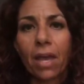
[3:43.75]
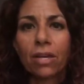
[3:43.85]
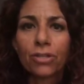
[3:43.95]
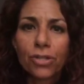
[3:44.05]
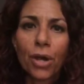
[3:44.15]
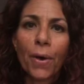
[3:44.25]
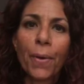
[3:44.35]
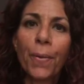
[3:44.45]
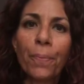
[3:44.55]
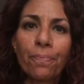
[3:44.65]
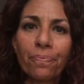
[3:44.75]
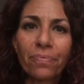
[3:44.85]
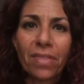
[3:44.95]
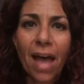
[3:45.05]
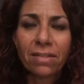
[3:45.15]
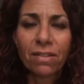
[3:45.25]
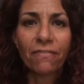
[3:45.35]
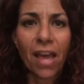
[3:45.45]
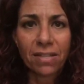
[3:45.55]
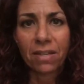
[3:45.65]
So that's the
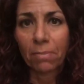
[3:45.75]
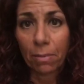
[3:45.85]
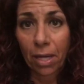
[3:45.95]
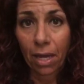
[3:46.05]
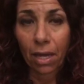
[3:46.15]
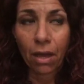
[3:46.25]
fasting mimicking,